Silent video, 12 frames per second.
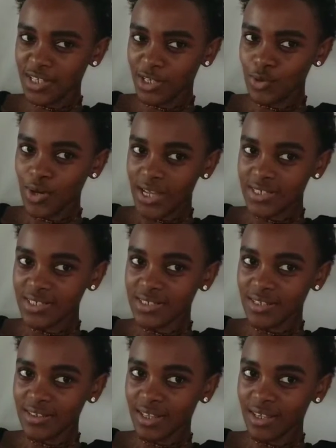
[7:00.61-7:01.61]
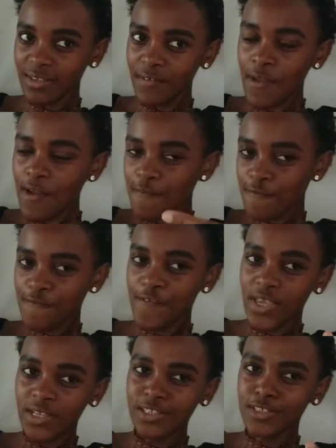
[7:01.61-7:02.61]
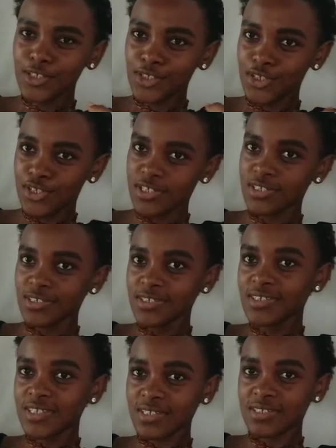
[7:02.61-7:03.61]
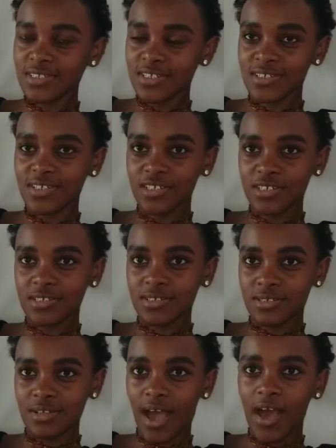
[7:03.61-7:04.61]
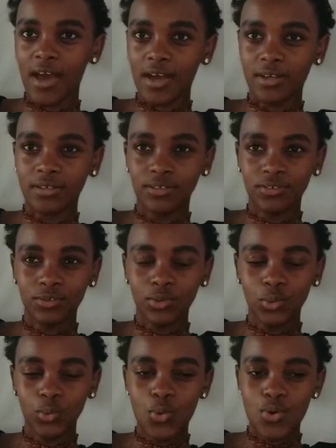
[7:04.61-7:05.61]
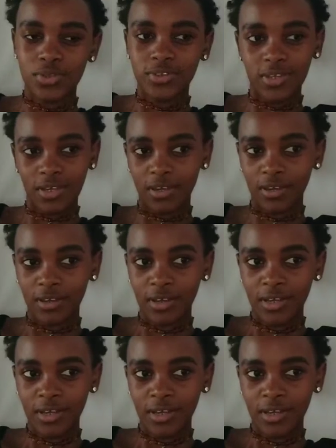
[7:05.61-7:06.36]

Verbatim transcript: They look at it and they feel this isn't this isn't a good thing.